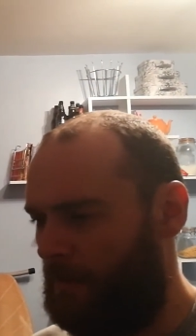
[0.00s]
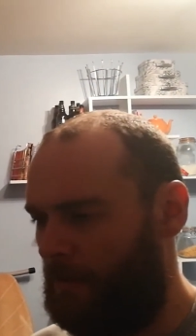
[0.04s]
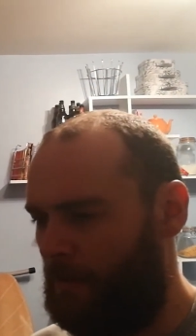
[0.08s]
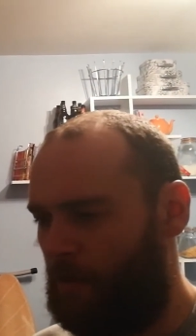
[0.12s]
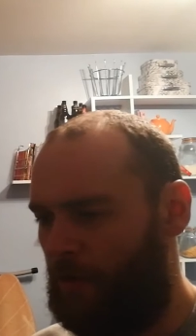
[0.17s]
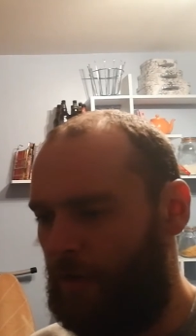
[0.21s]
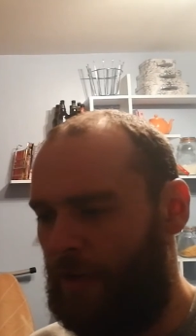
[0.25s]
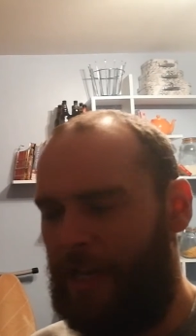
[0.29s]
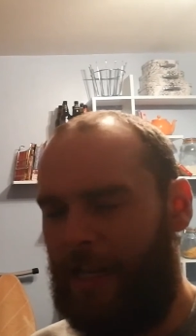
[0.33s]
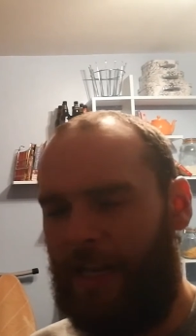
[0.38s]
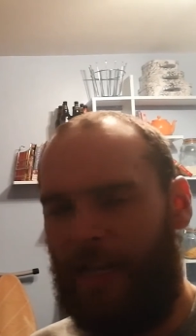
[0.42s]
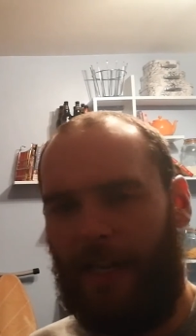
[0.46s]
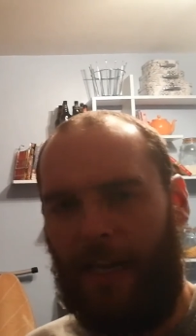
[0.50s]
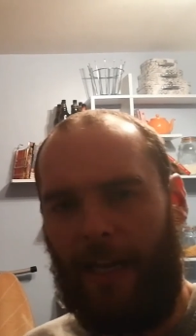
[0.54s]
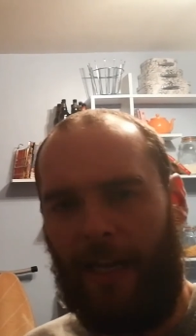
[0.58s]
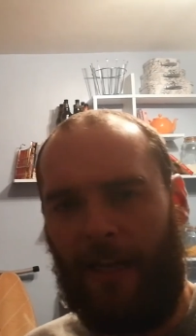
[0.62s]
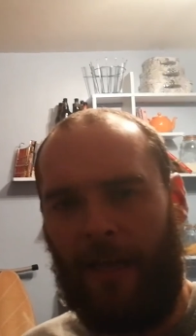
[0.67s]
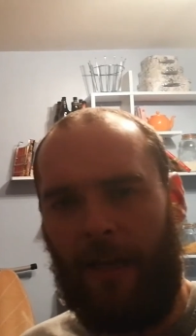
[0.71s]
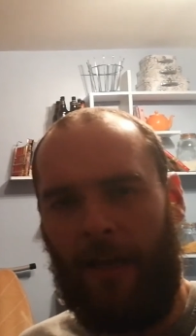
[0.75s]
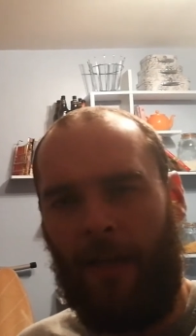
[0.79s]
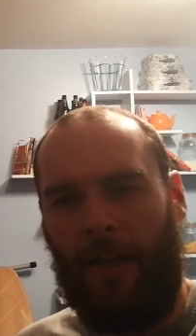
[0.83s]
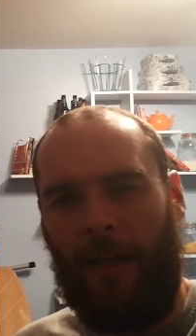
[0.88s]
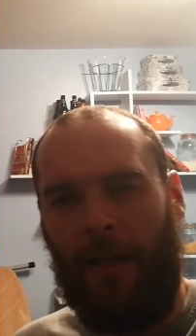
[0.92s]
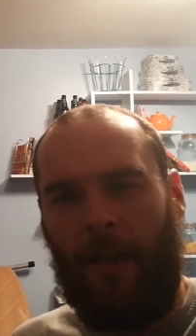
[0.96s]
Green
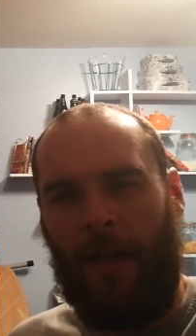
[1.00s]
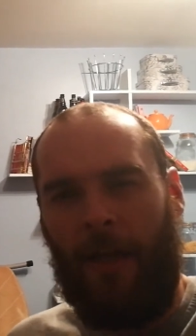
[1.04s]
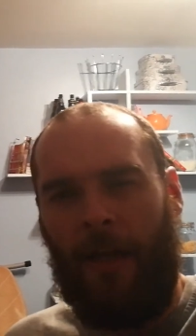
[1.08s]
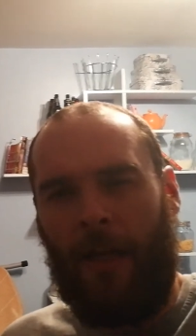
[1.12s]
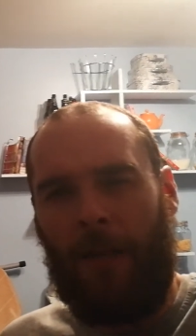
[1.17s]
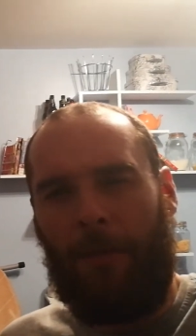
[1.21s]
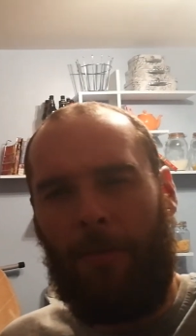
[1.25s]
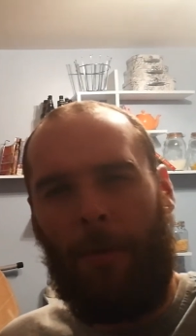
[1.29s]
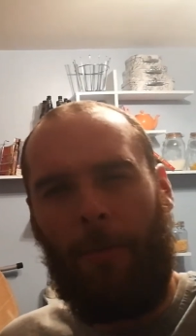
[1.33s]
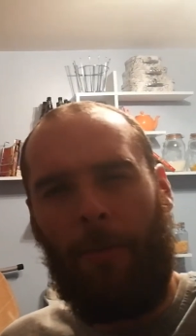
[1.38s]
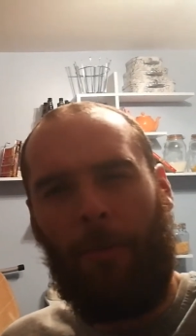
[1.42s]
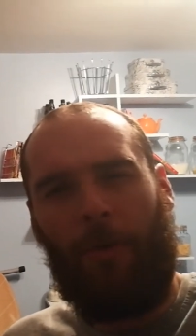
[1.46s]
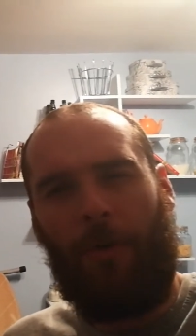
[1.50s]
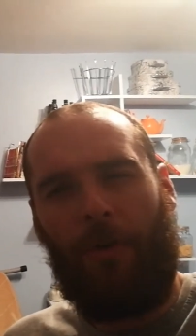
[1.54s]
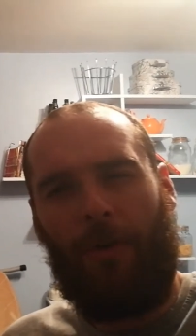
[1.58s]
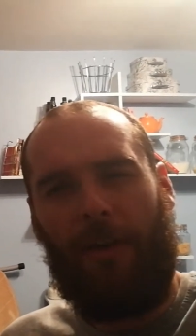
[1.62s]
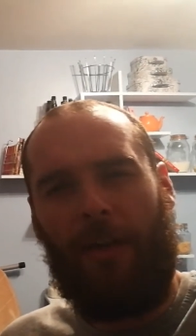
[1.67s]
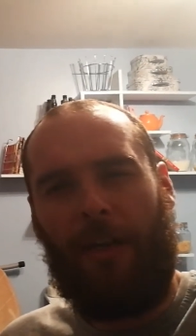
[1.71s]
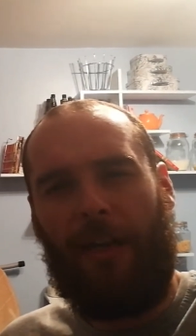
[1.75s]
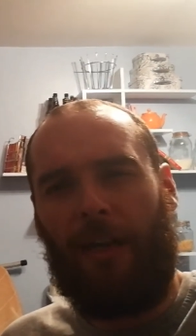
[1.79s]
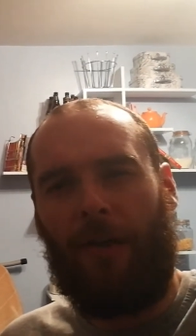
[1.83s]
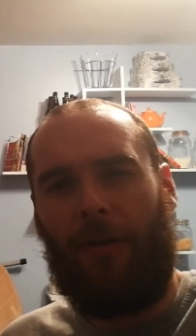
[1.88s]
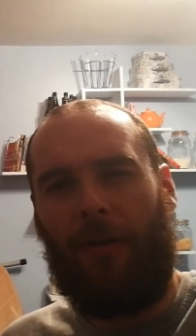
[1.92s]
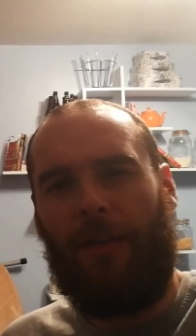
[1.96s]
King. The problem with
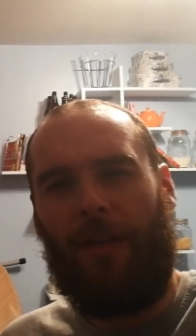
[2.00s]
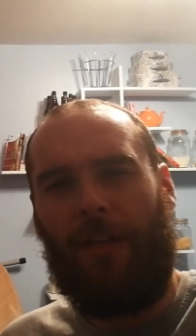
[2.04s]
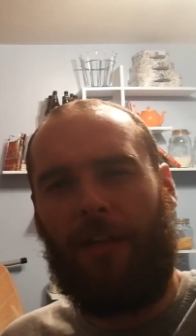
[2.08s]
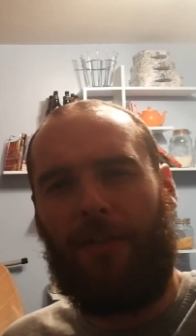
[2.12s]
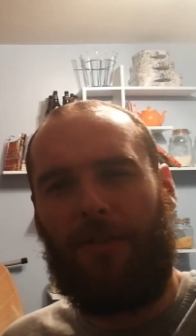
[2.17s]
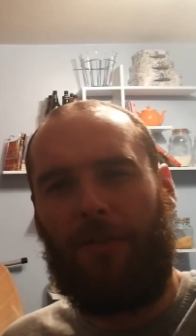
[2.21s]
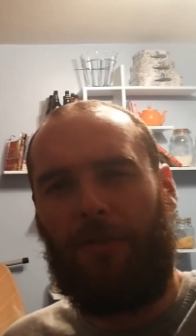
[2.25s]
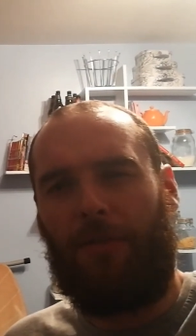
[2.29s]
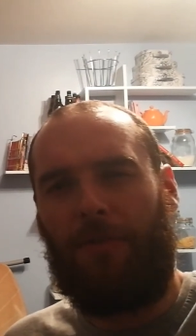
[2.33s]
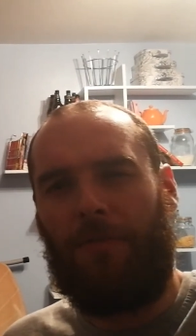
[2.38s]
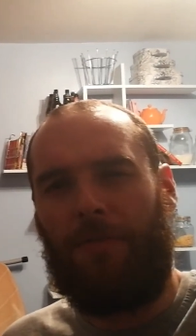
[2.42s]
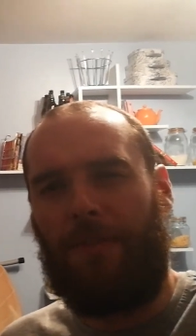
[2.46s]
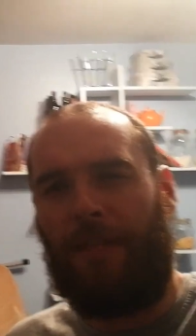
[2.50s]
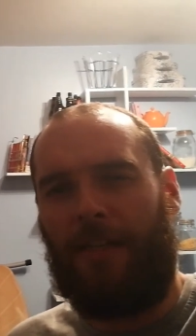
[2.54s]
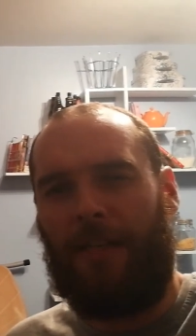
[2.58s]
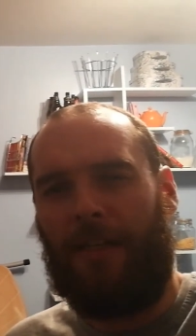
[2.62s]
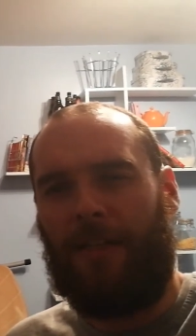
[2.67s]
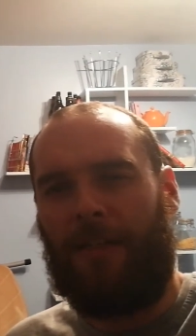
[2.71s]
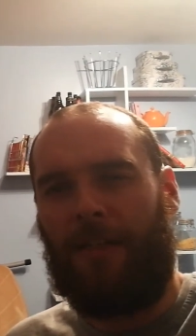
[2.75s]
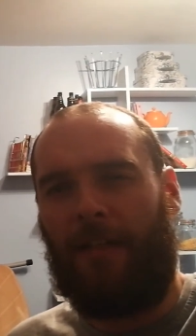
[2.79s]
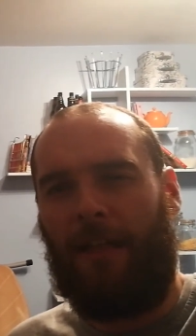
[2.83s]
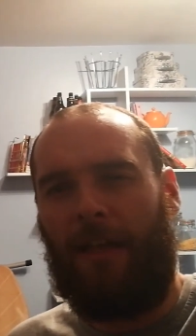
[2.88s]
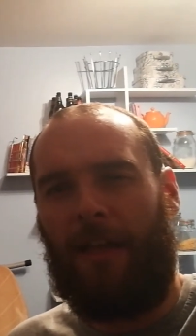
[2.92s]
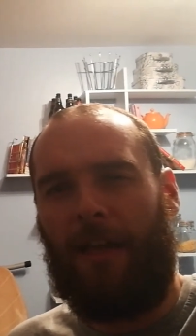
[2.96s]
Green King, all their stuff
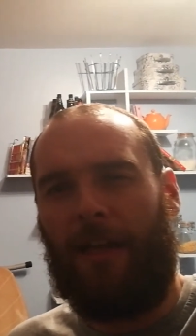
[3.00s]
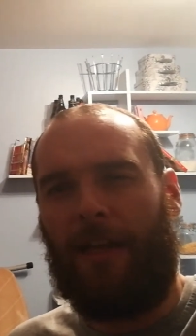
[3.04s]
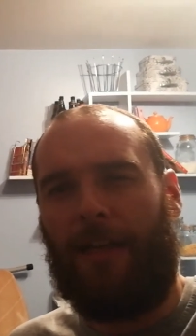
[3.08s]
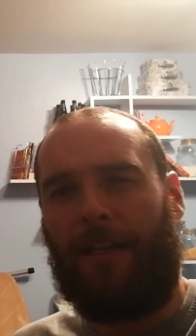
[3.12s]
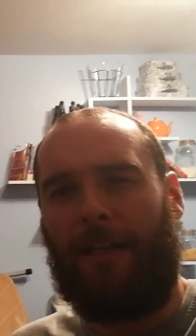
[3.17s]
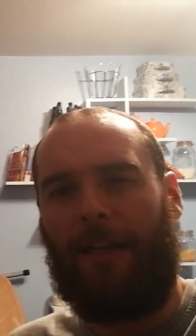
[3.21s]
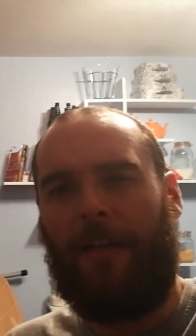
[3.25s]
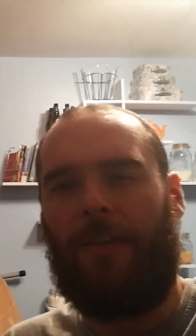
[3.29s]
tastes alike.